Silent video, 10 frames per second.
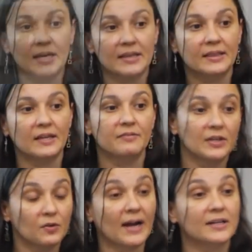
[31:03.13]
that instead of
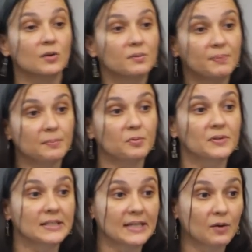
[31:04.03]
interacting with people
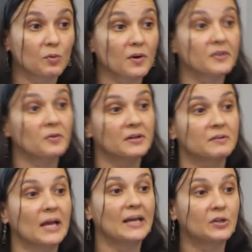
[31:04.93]
in the network,
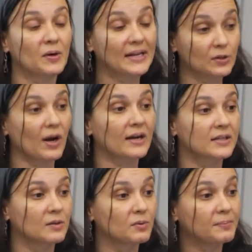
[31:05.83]
you're
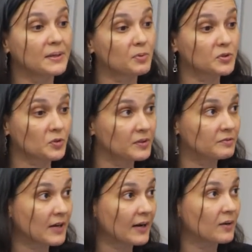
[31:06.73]
interacting with people in your
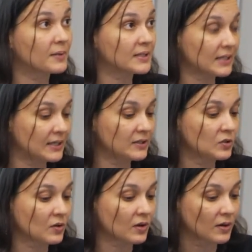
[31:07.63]
environment, in
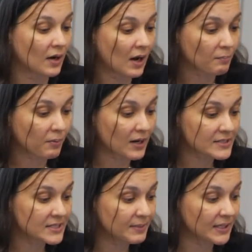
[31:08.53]
your
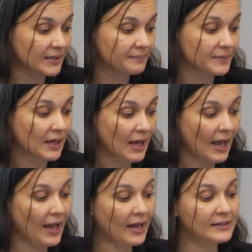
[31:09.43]
proximity,
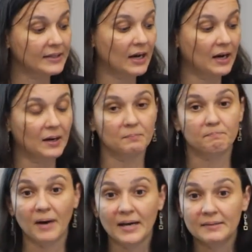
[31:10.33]
and
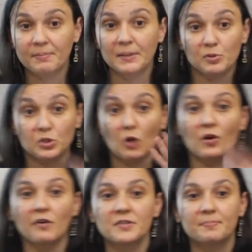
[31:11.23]
but people don't
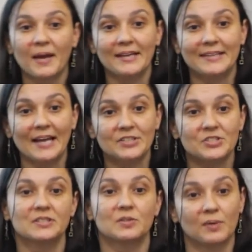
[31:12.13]
always pay
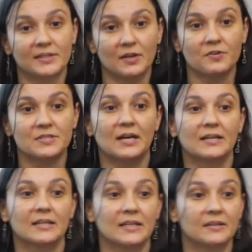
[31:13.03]
attention to what goes
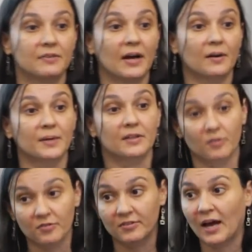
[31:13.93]
on in the environment.
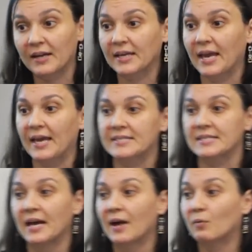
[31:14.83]
So it's not a
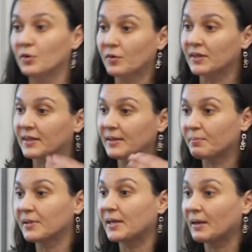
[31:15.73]
case where you can
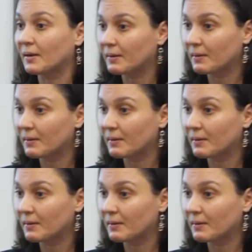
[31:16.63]
simply